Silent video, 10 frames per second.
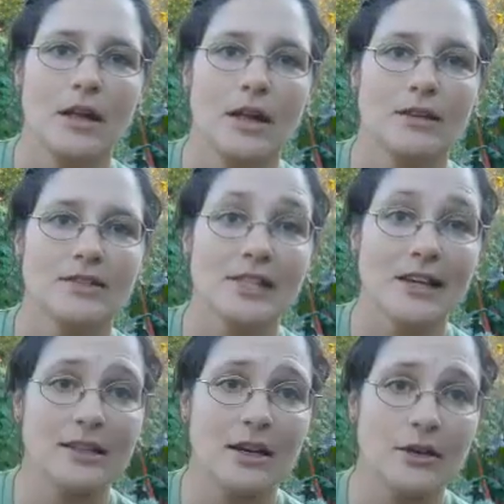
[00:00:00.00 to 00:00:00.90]

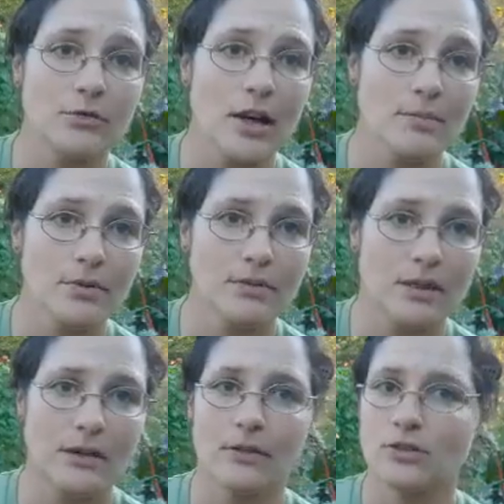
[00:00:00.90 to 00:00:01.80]
slightly unripe,
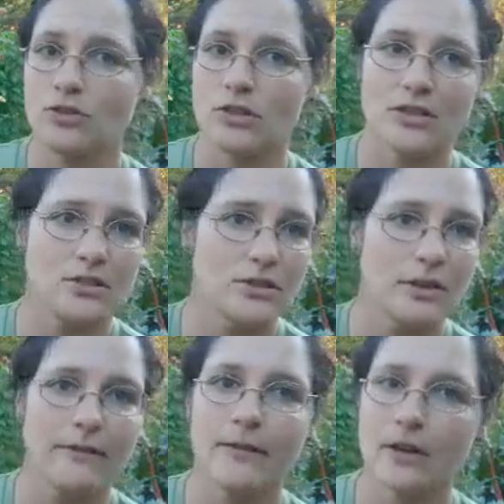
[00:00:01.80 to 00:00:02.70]
even just,
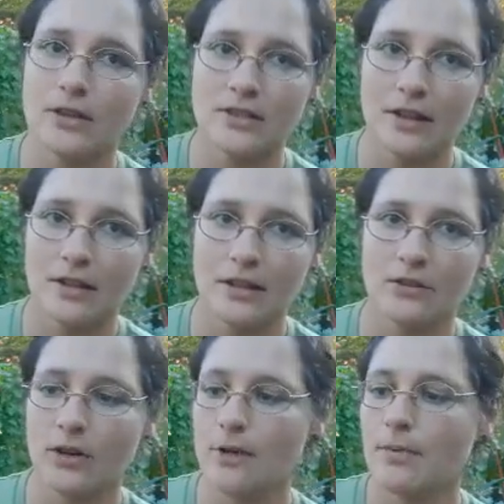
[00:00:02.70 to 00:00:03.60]
very slightly
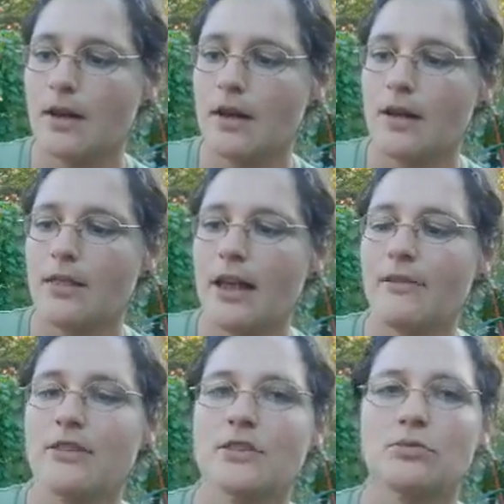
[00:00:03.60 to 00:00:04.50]
unripe, they
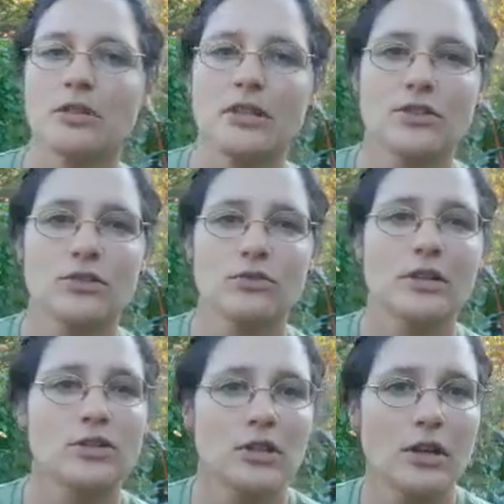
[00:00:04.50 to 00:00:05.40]
have this really
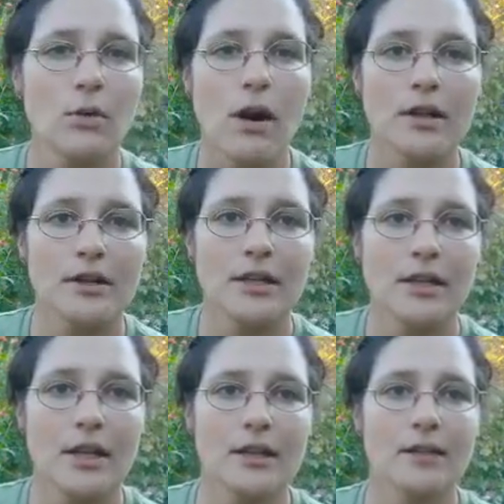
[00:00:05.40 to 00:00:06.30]
astringent quality,
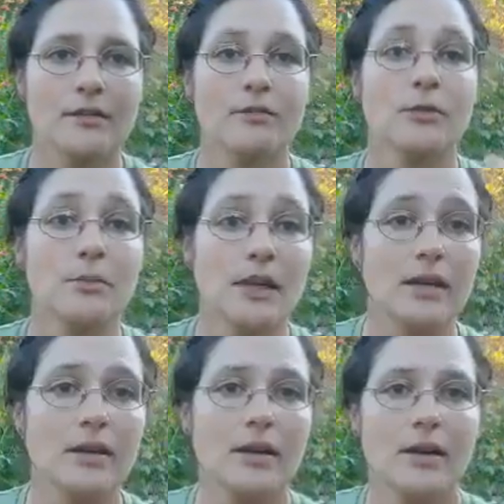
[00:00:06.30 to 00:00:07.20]
and for
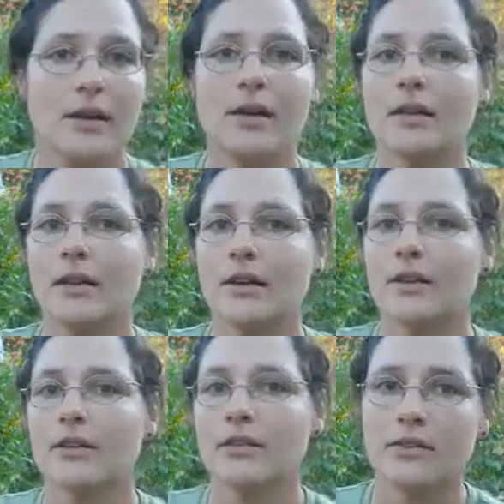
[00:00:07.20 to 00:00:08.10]
me, it like
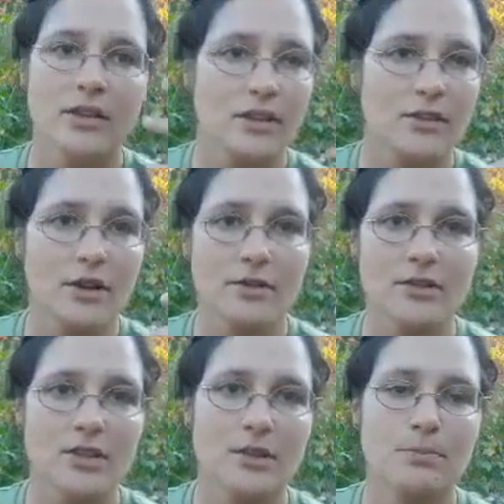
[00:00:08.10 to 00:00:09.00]
sucks all the
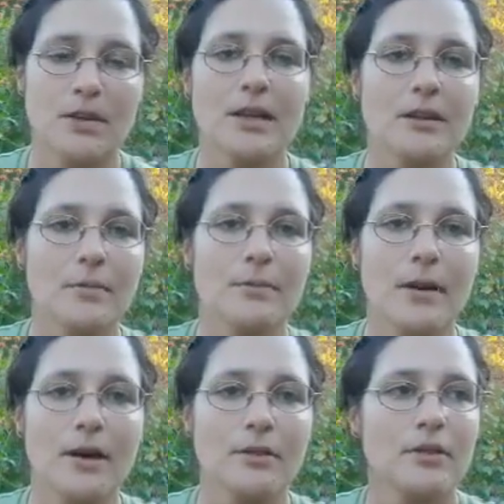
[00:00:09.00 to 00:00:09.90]
spit out of my
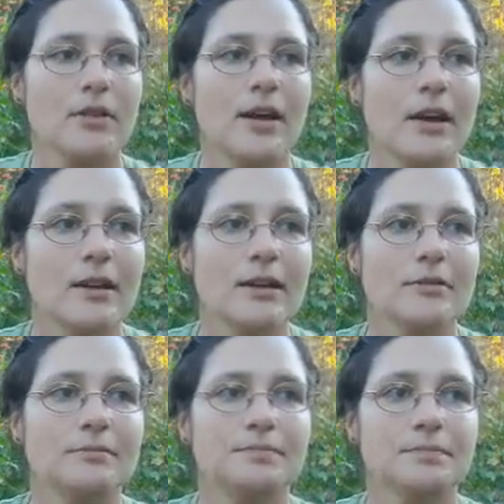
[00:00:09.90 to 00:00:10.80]
mouth, and it
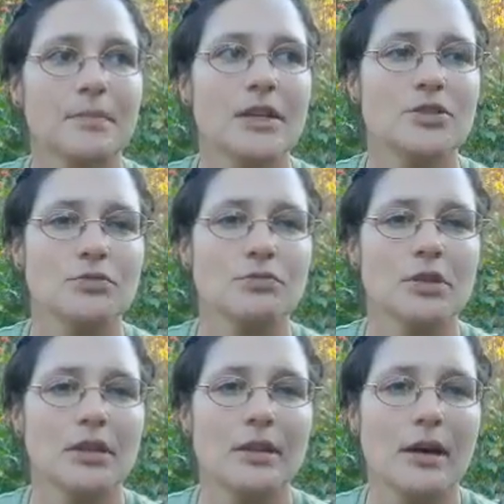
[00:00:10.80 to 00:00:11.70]
is just
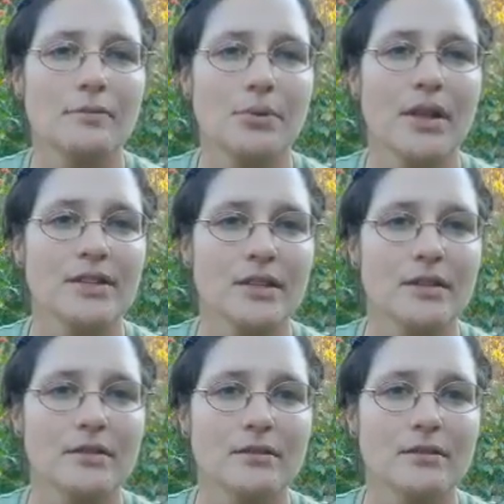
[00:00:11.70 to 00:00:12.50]
really unpleasant.